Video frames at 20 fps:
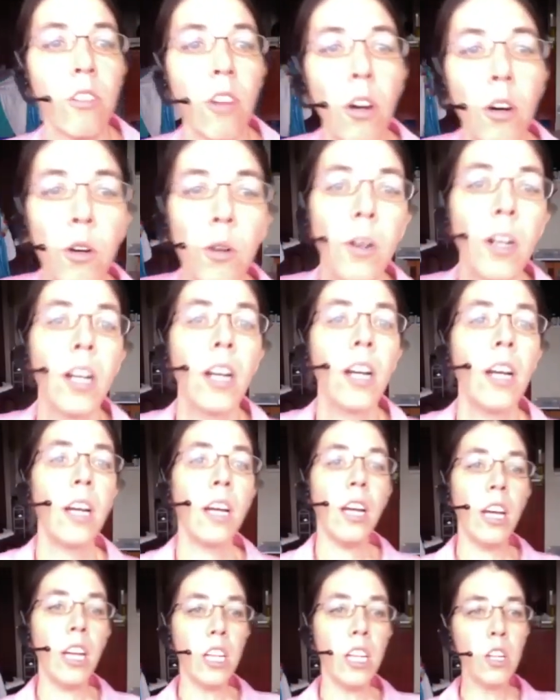So
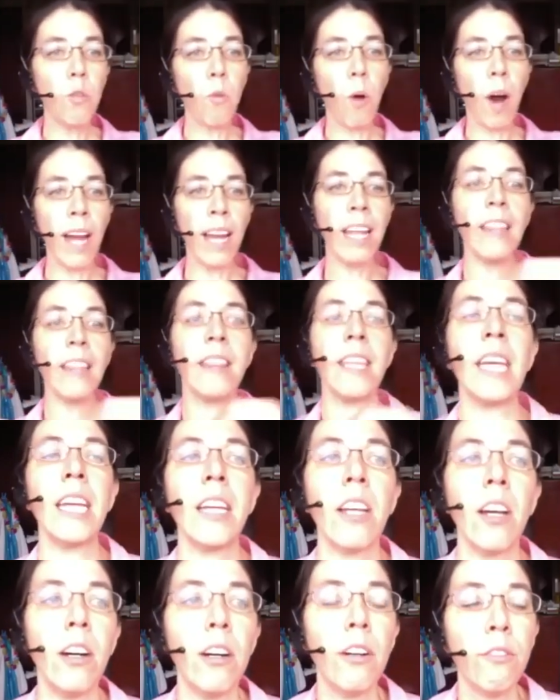you want to
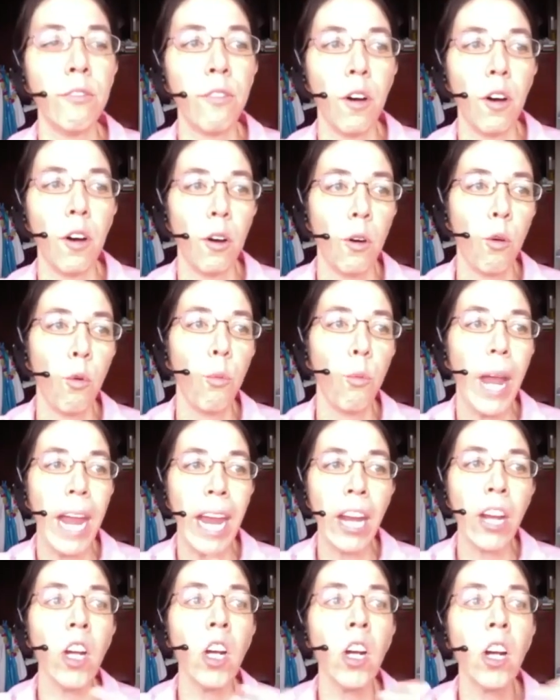think of
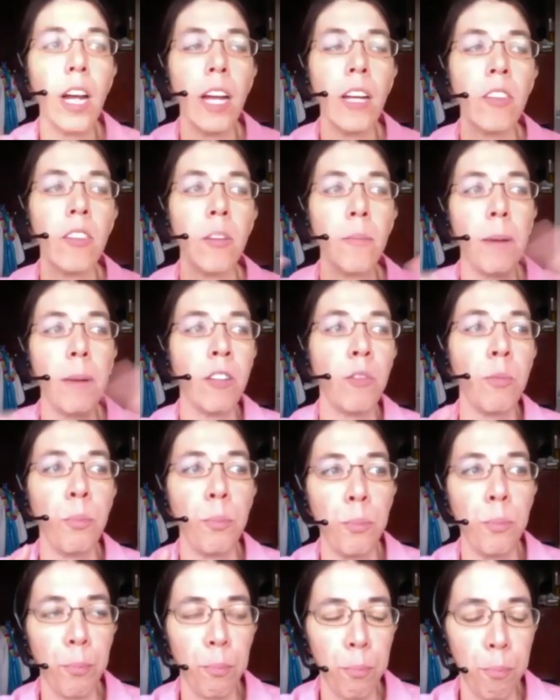where is the best
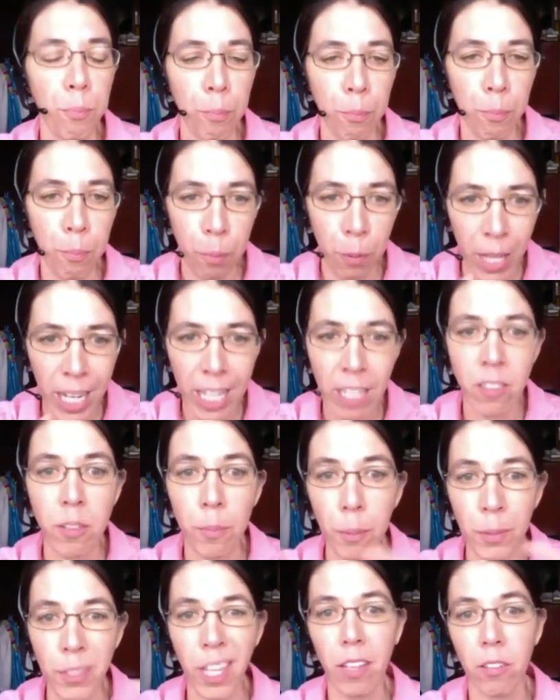place
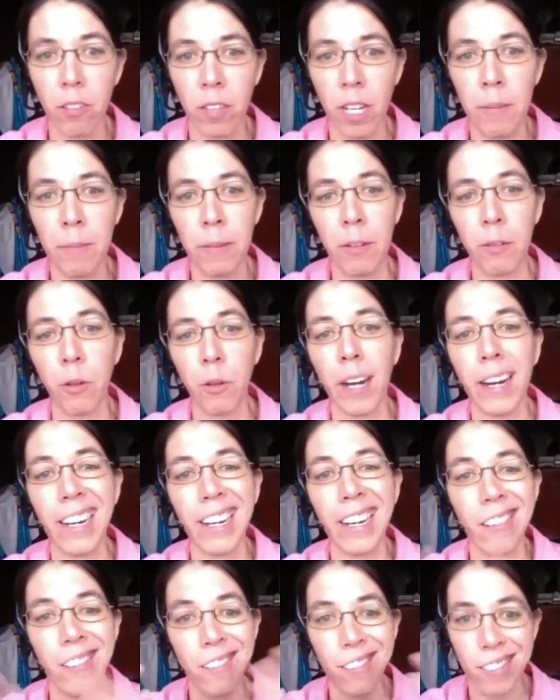to put that statement where
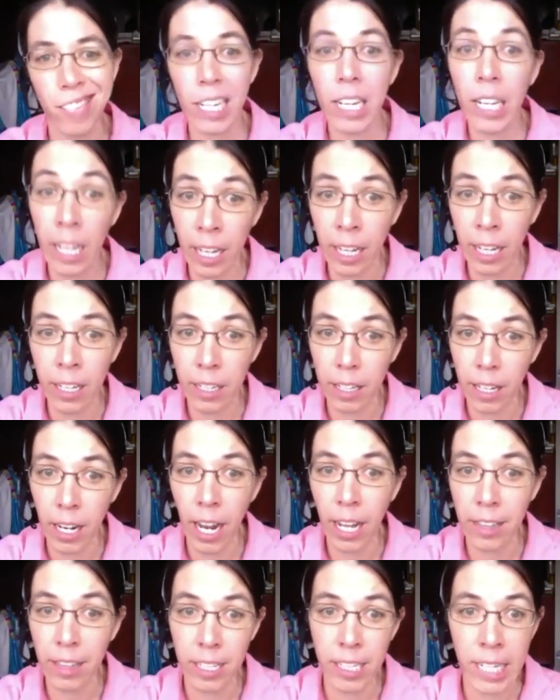I'm going to see it
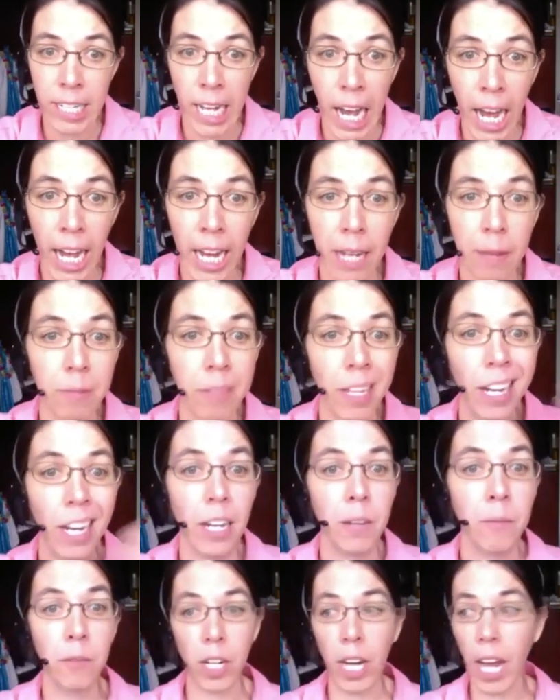at the time that
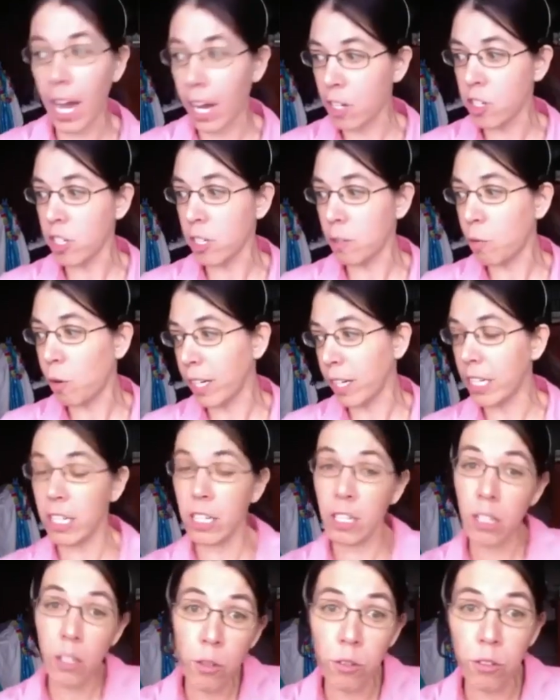I'm going to actually want to
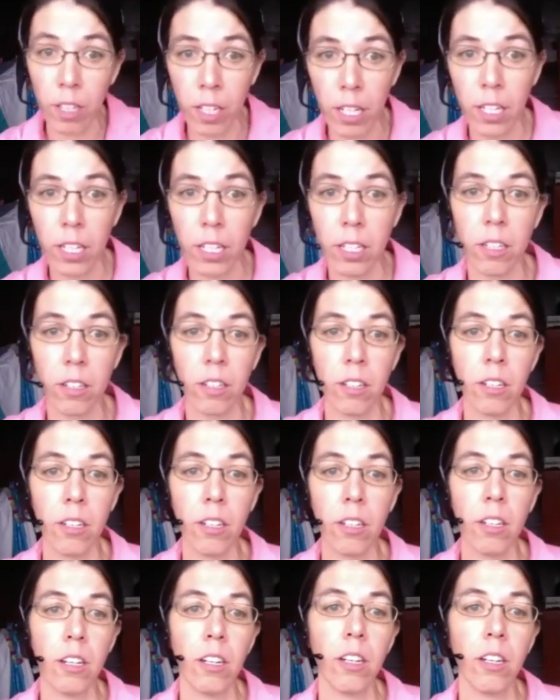use it,
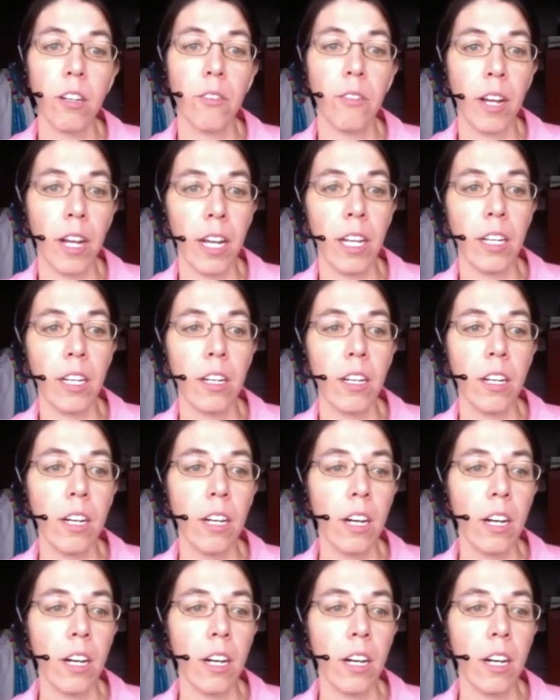right?